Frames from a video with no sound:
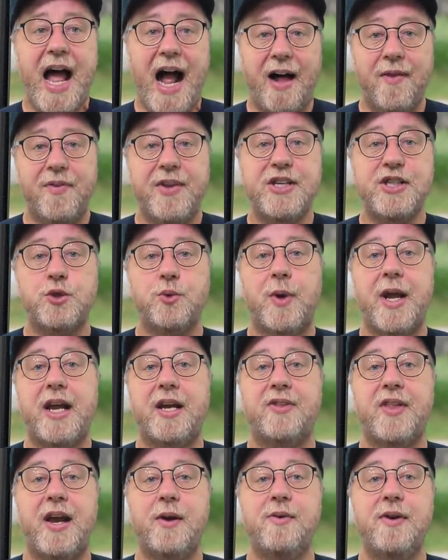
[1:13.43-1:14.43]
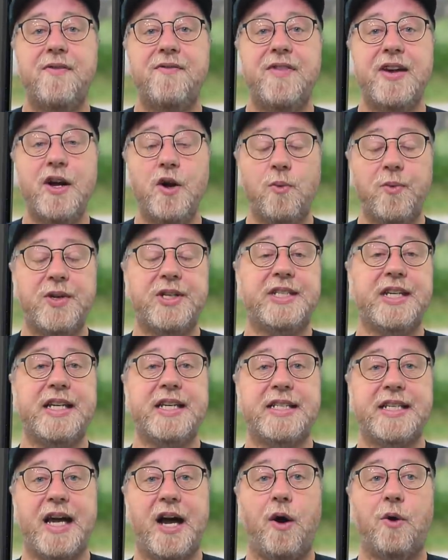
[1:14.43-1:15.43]
And this week they revealed the
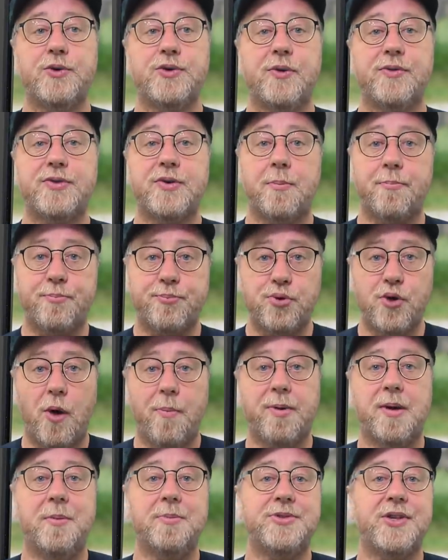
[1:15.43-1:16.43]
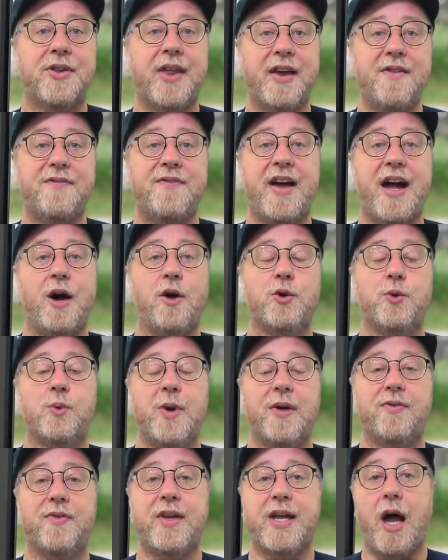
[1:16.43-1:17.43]
details of some problems that they found
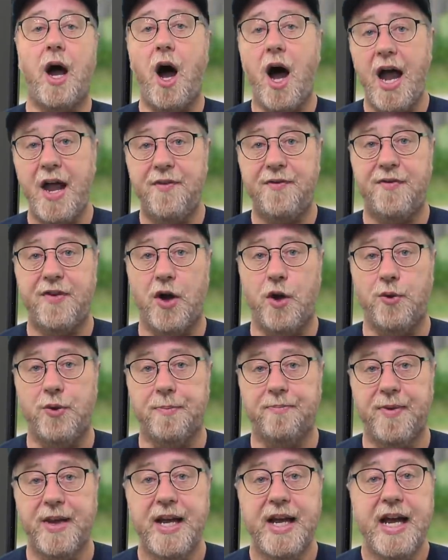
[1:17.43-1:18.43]
with the iPhone.